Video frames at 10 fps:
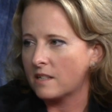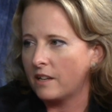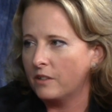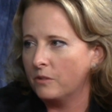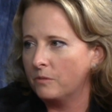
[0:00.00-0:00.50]
I
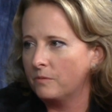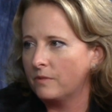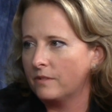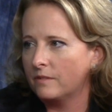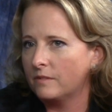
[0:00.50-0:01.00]
knew
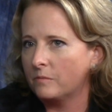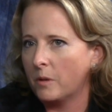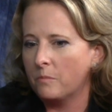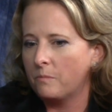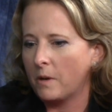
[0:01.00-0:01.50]

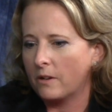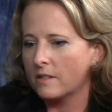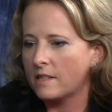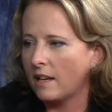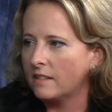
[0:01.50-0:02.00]
my
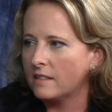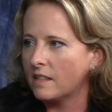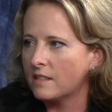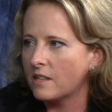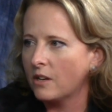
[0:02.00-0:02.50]
parents hadn't
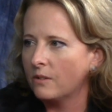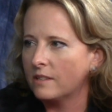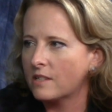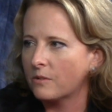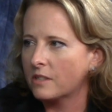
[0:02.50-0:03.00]
done so,
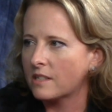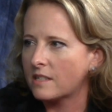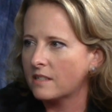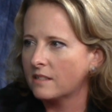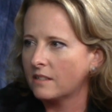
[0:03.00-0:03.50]
and so it
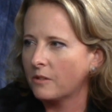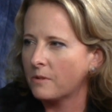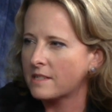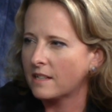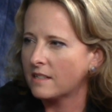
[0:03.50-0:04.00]
just it
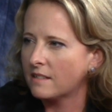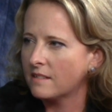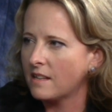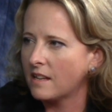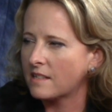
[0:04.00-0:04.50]
wasn't a
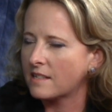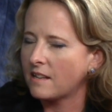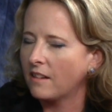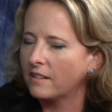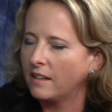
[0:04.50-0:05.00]
oh. as a oh.
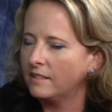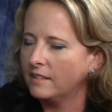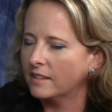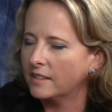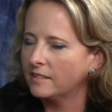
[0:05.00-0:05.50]
solid
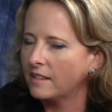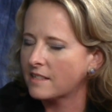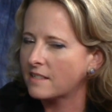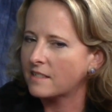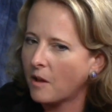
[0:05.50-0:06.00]
idea
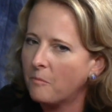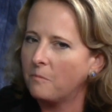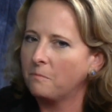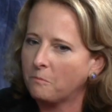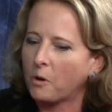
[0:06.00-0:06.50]
as
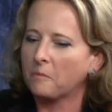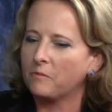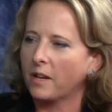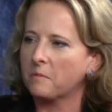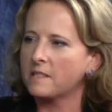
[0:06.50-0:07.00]
some Mormon
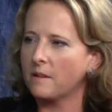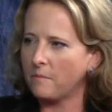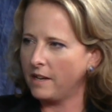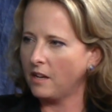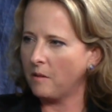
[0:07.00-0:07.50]
families that yeah.
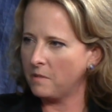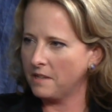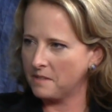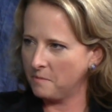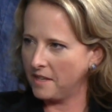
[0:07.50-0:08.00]
might not be
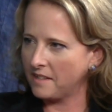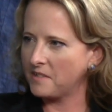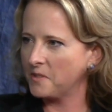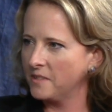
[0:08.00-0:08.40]
as mixed.